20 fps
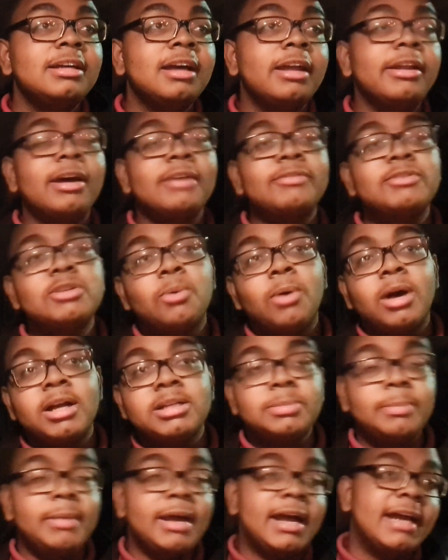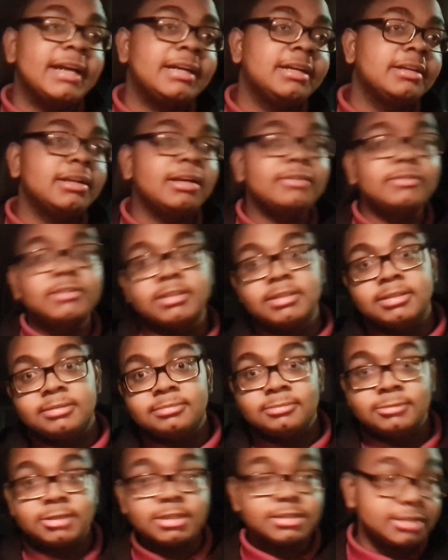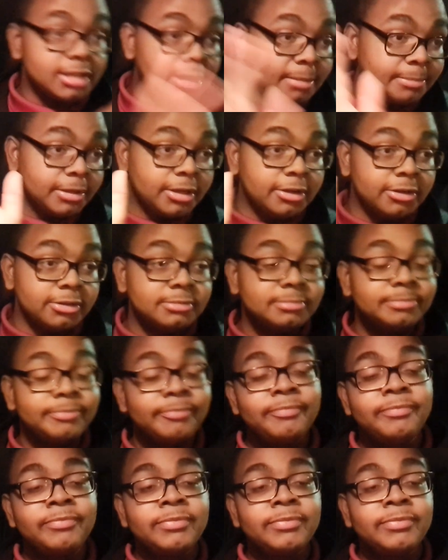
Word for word: Enough to watch back, enough to just upload.